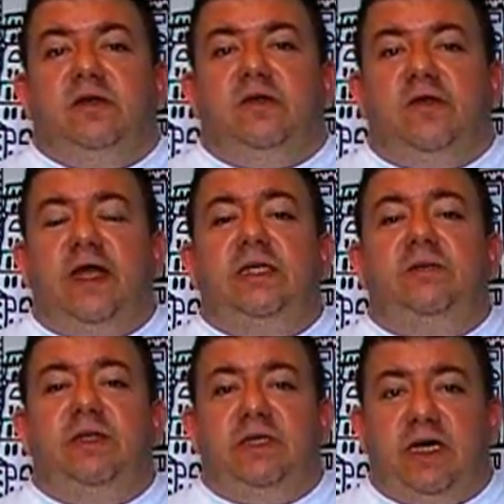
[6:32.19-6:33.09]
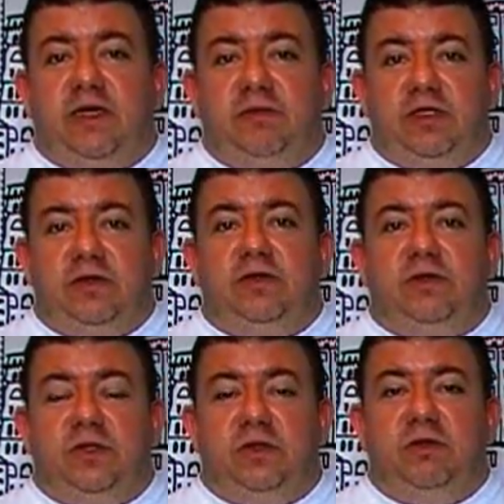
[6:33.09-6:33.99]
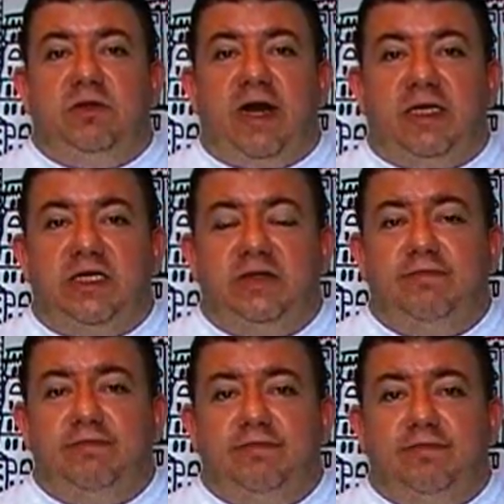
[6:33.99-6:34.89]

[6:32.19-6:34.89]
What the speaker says: So that is my time here on Richard B. Ranting.